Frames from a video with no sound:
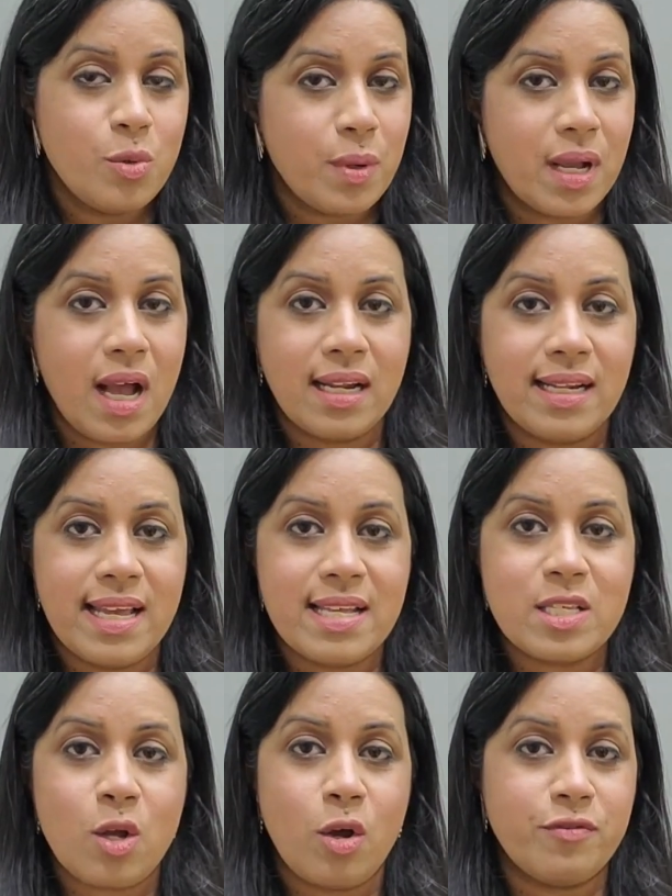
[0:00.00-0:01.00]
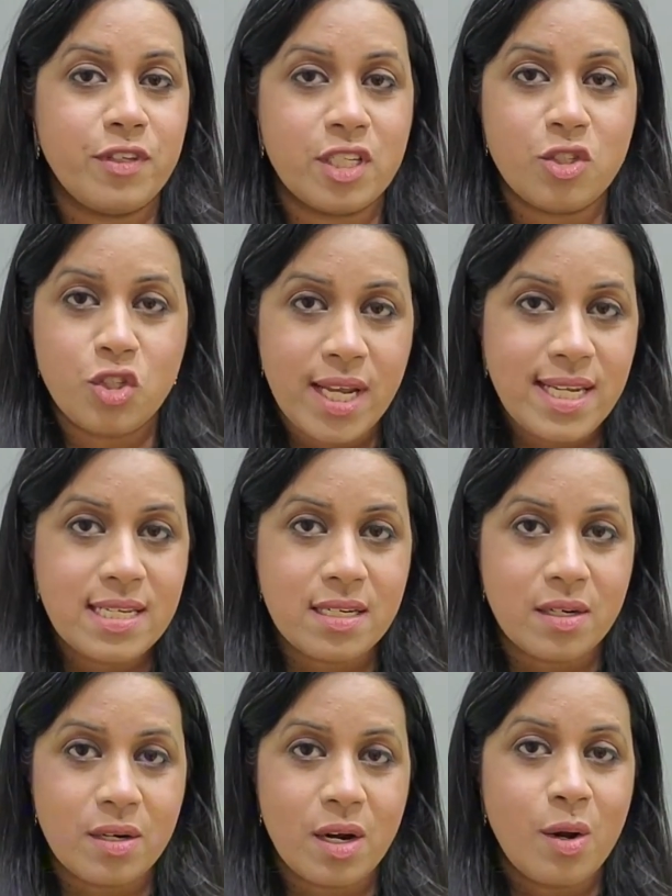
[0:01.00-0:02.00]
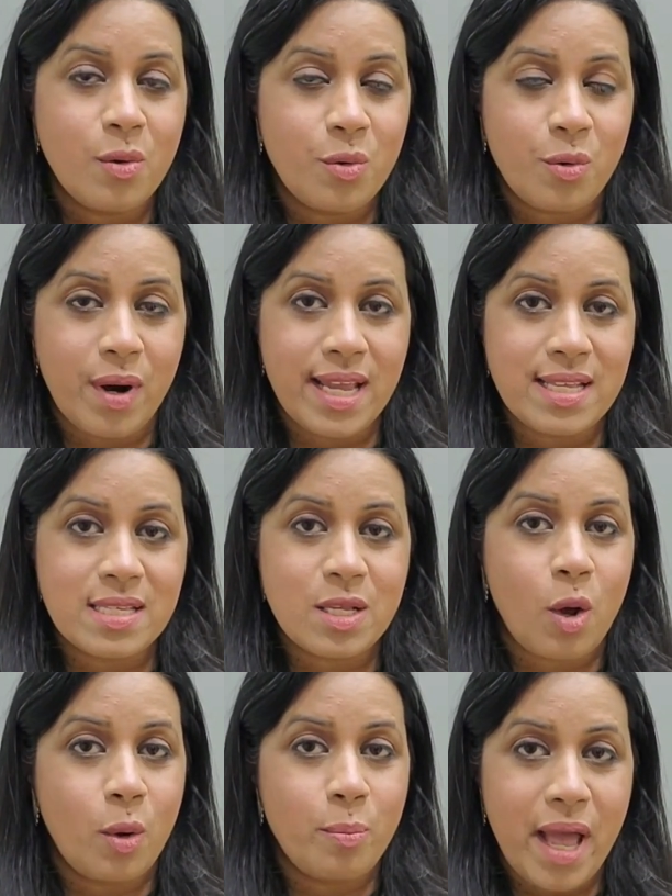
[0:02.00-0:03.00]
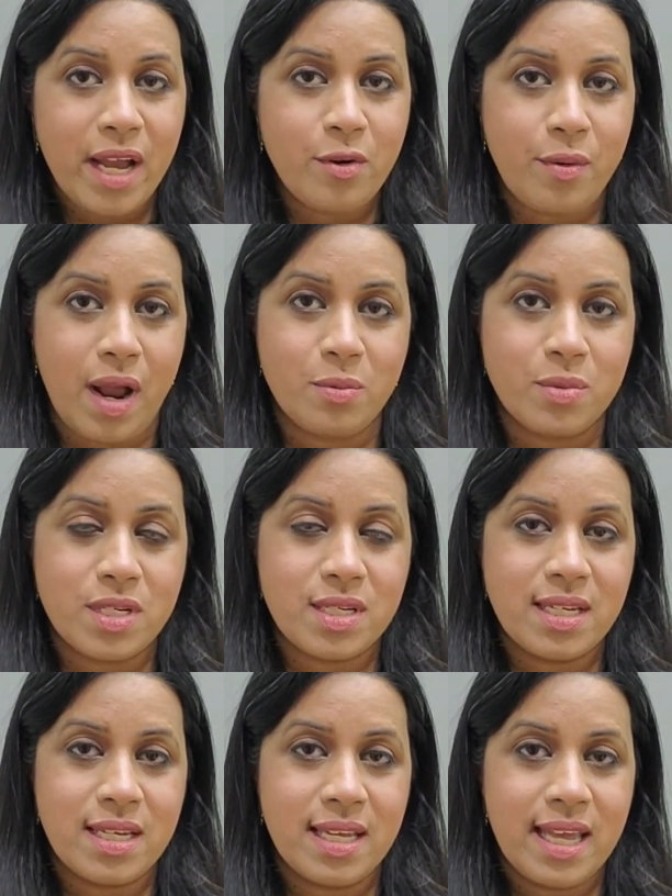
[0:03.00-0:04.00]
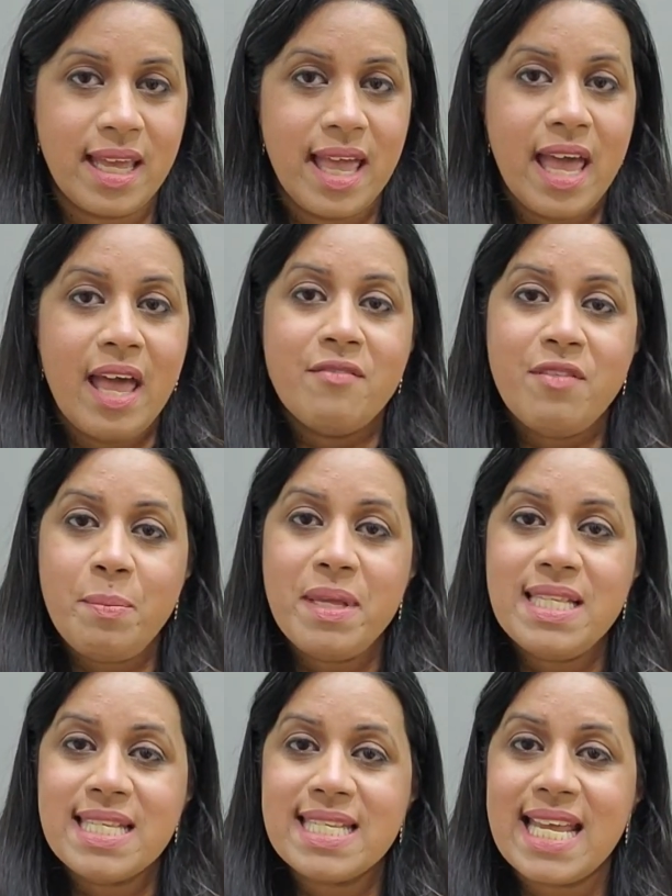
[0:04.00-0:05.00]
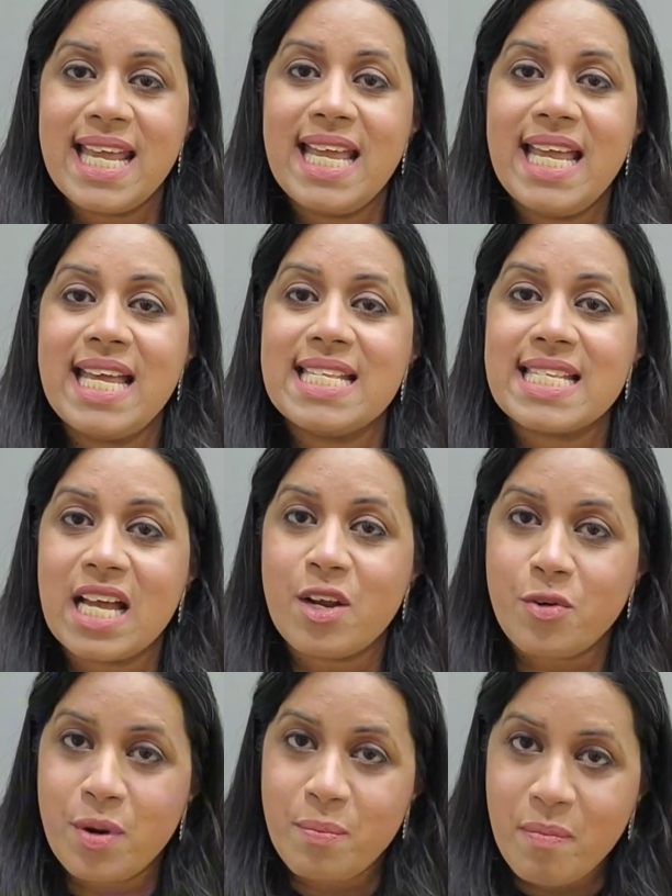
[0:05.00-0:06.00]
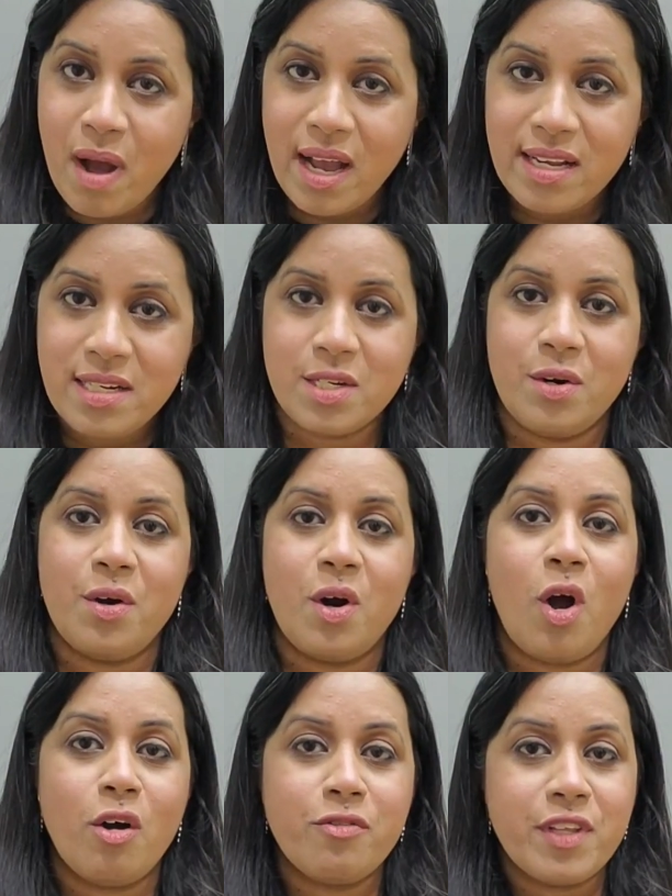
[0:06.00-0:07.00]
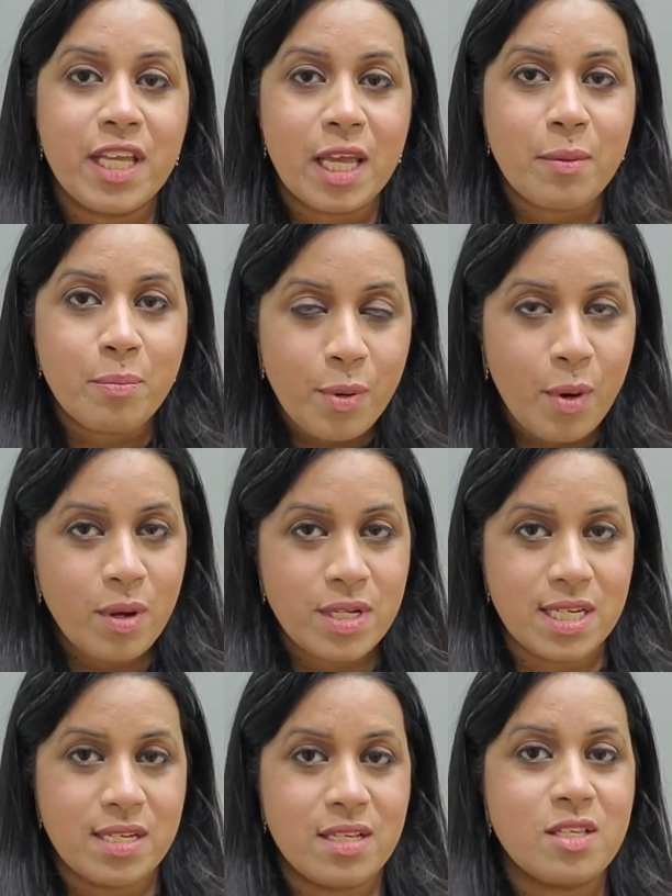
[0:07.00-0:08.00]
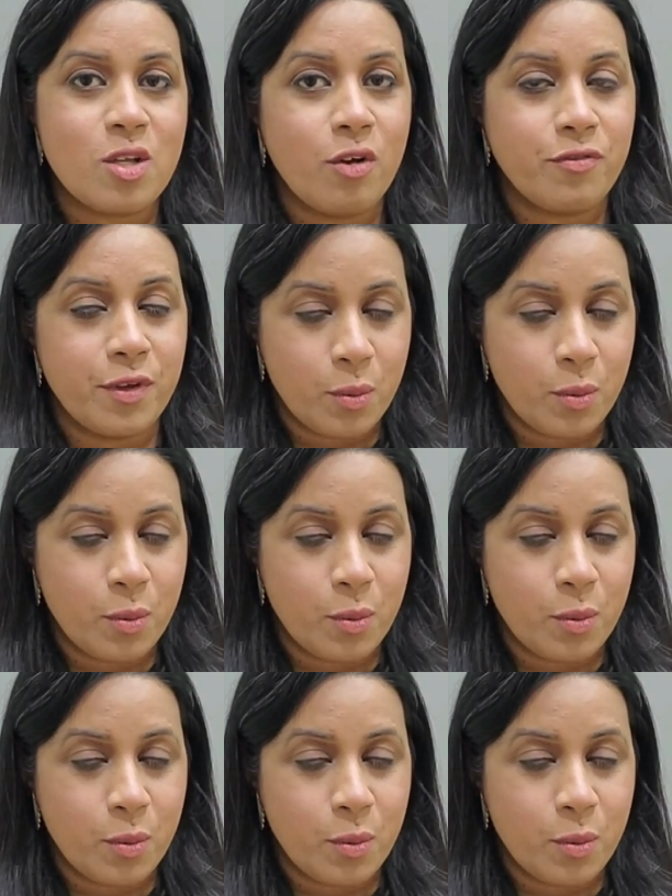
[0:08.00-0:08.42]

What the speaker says: regardless of their gender, race, or background. Women's Day is a reminder of the importance of